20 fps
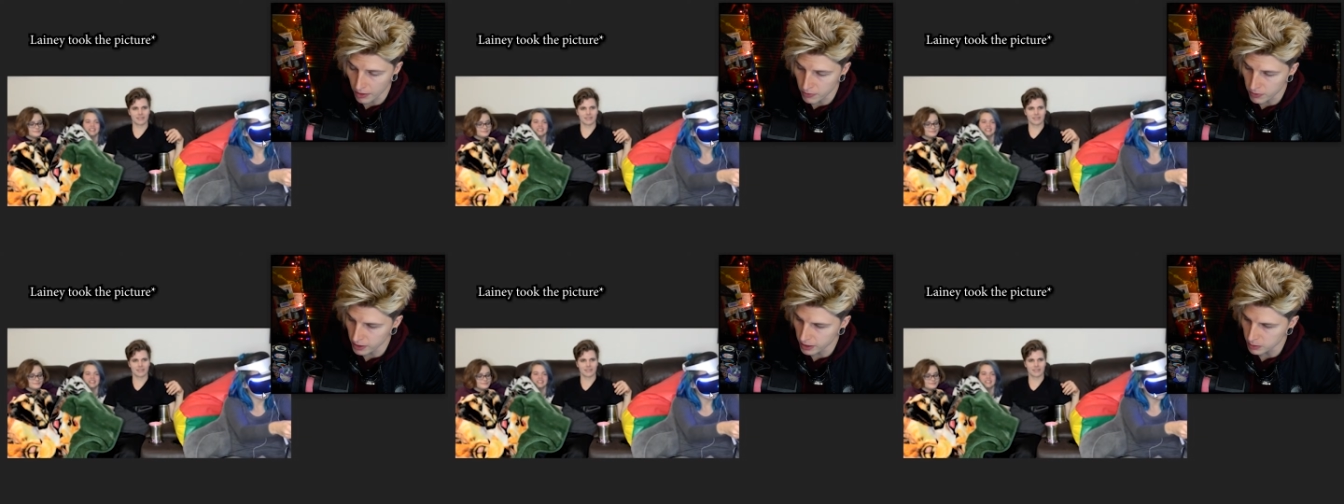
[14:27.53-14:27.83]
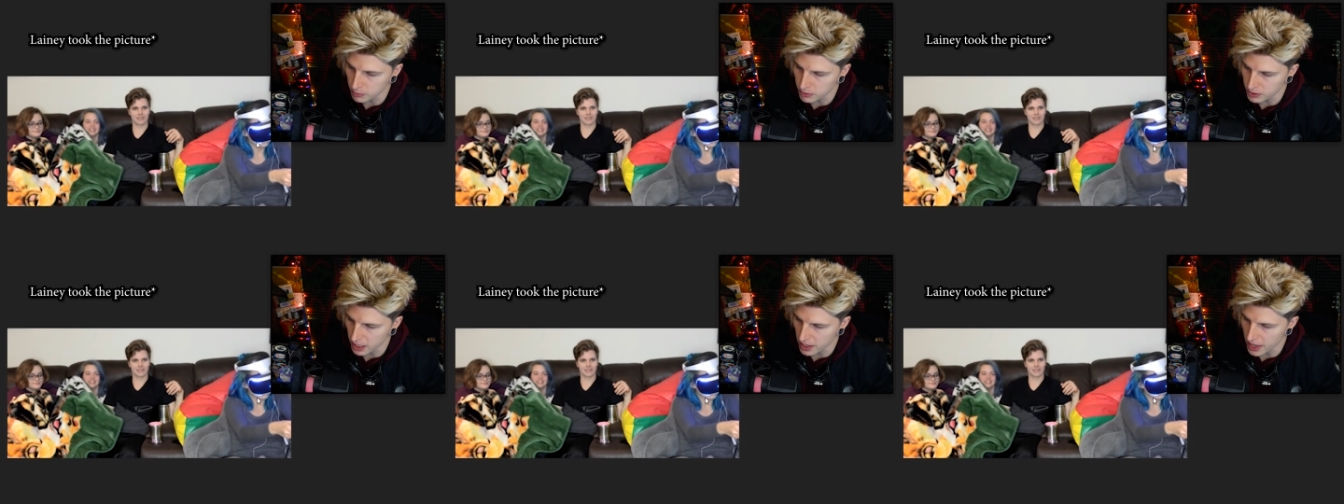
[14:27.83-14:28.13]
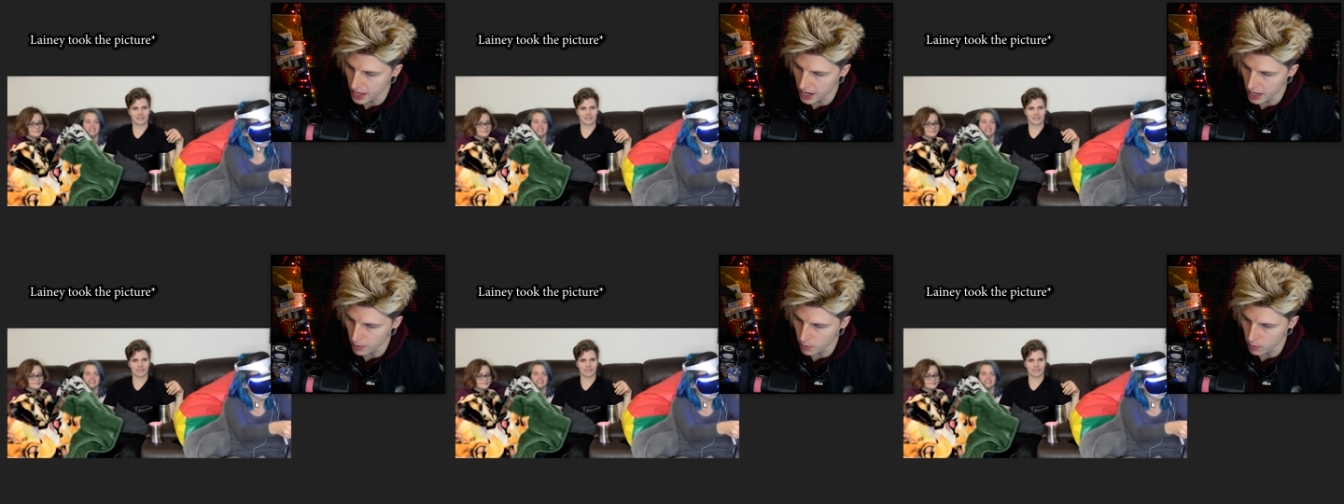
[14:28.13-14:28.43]
I feel like I'm saying
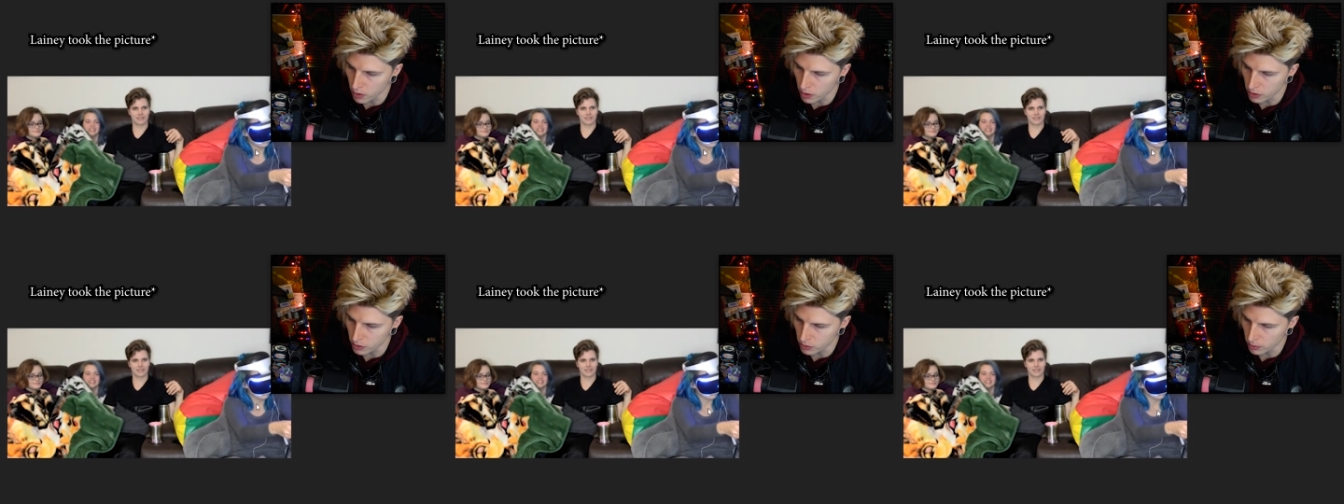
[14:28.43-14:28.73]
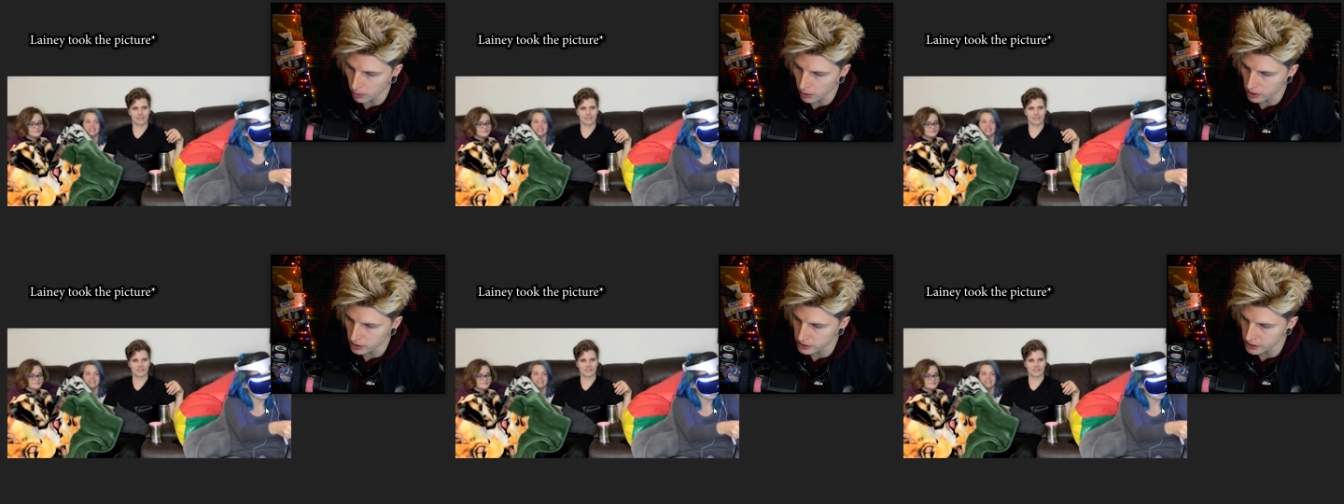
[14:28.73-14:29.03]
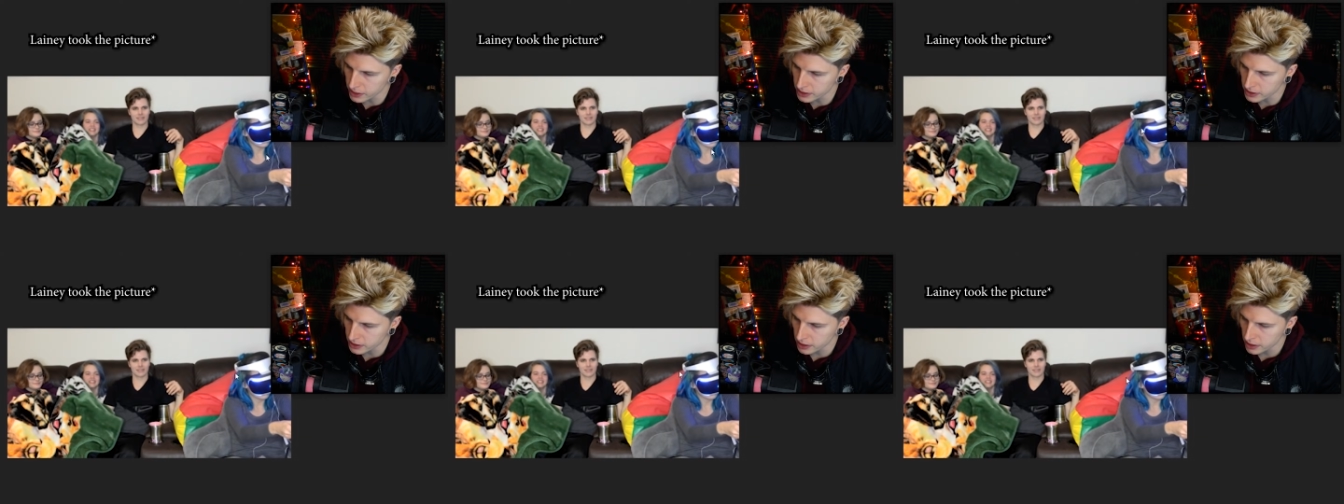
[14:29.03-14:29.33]
that name wrong. I do
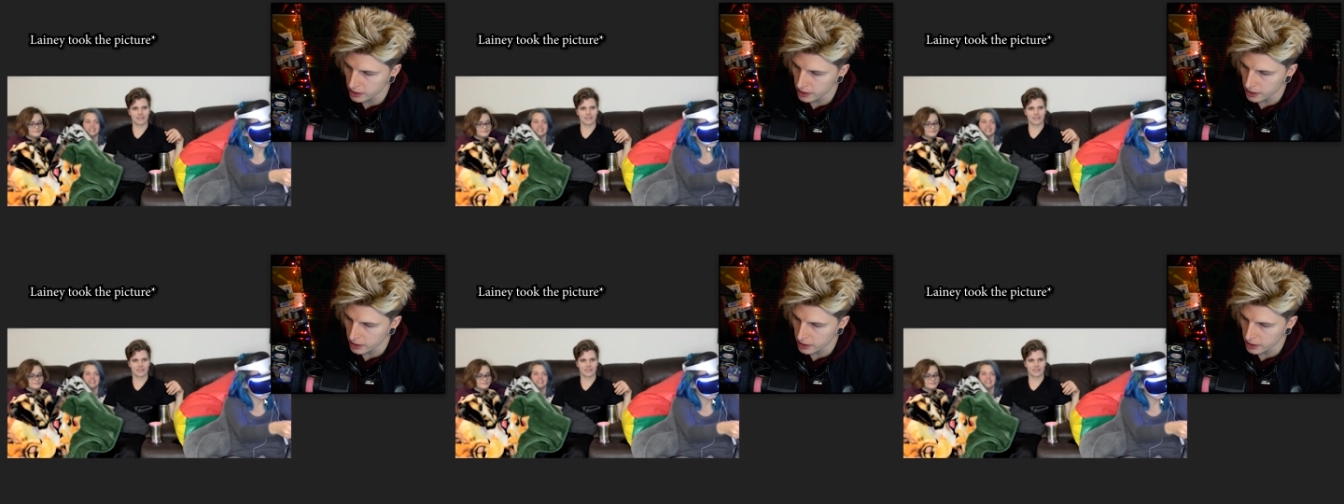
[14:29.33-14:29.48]
apologize.